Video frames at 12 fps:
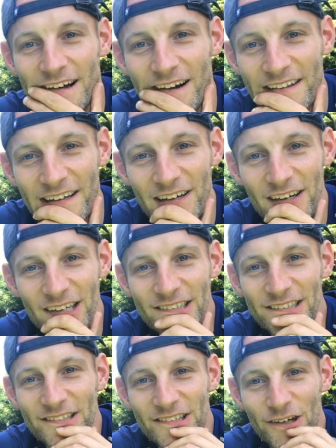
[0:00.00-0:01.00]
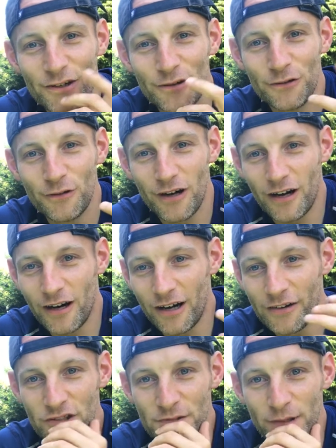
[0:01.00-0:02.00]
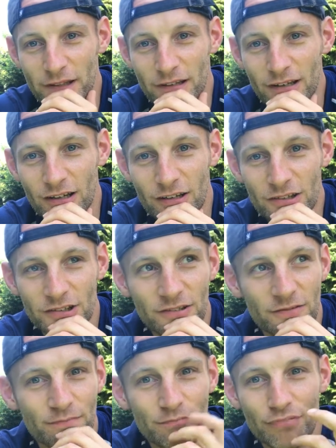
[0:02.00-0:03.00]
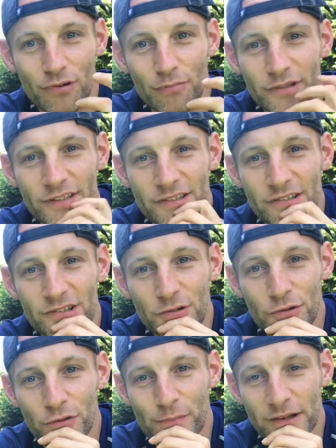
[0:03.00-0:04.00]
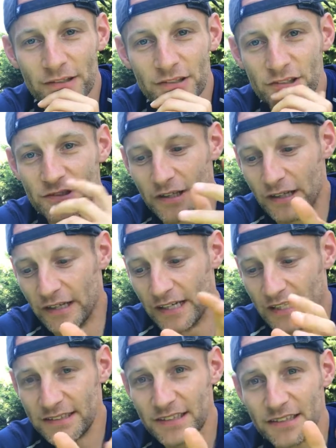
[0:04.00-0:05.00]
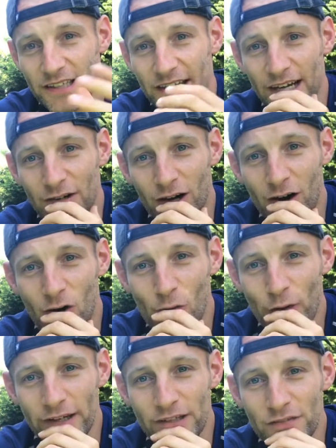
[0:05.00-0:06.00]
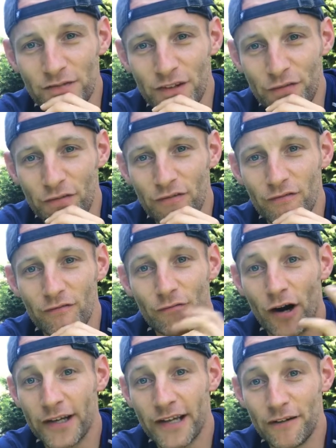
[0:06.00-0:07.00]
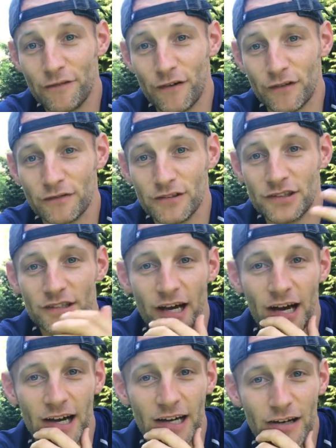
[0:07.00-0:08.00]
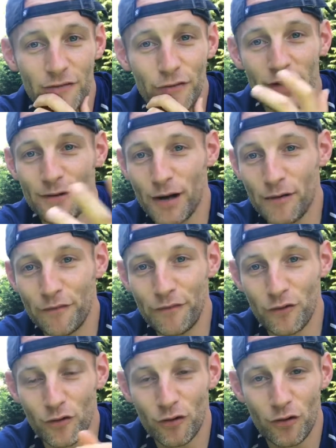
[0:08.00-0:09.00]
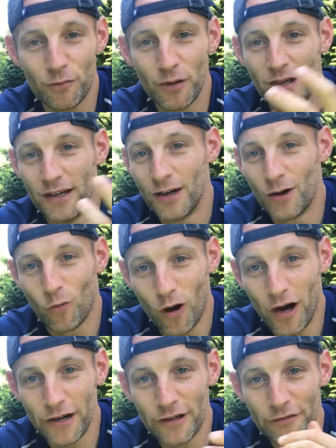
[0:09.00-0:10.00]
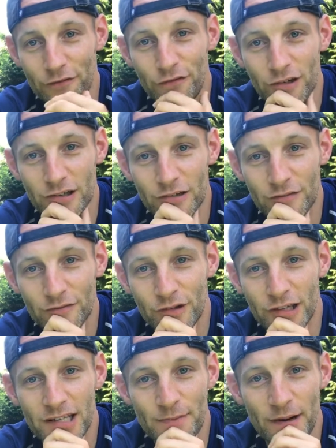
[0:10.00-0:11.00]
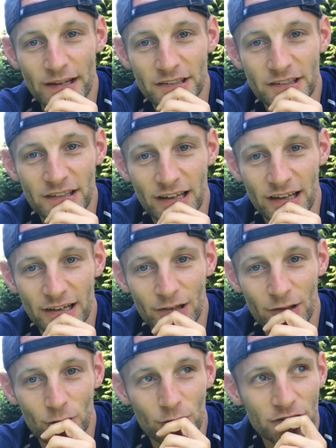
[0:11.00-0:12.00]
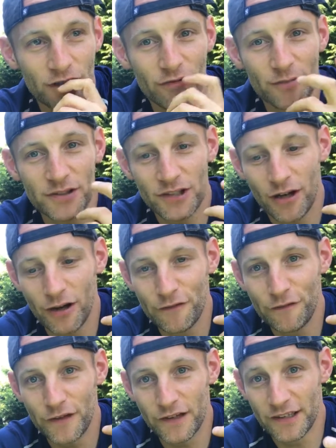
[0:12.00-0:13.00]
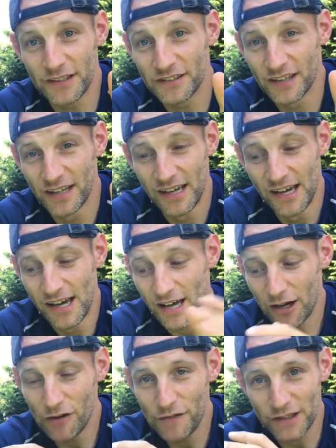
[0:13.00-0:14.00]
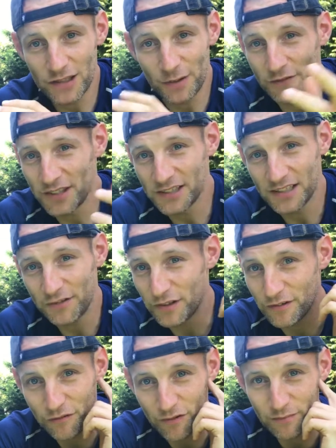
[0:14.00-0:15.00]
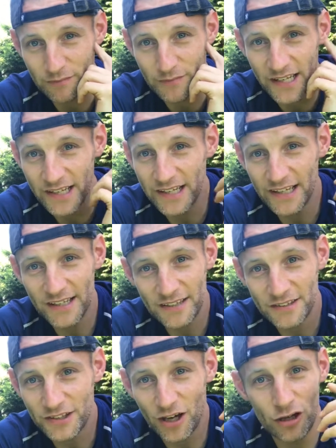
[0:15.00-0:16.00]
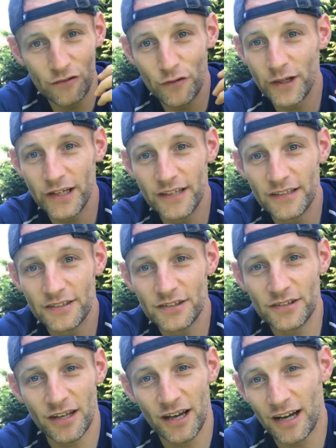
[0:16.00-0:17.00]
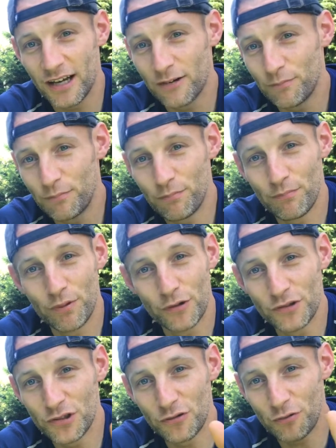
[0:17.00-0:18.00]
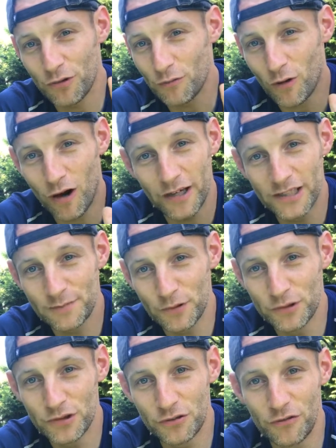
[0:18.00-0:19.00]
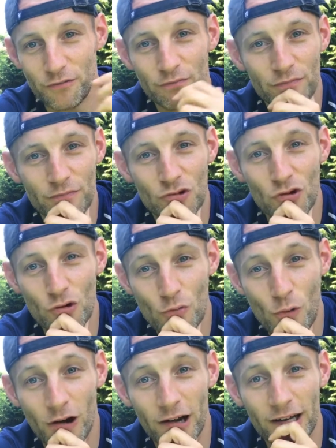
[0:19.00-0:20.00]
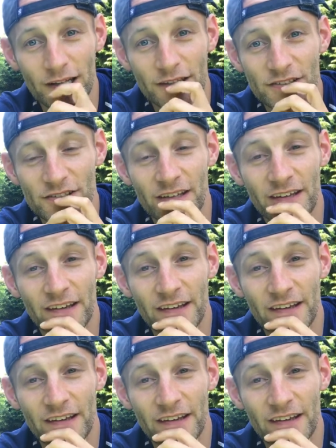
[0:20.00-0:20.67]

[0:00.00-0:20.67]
Hi there guys, so I've just spent the last probably 2 or 3 months testing out a whole range of different running headphones. I've written them up for Wired, for Indie Best and also for Mr. Hyde Fitness. And over that time I've tested everything from in-ears, over-ears, Bluetooth with wires, Bluetooth true wireless,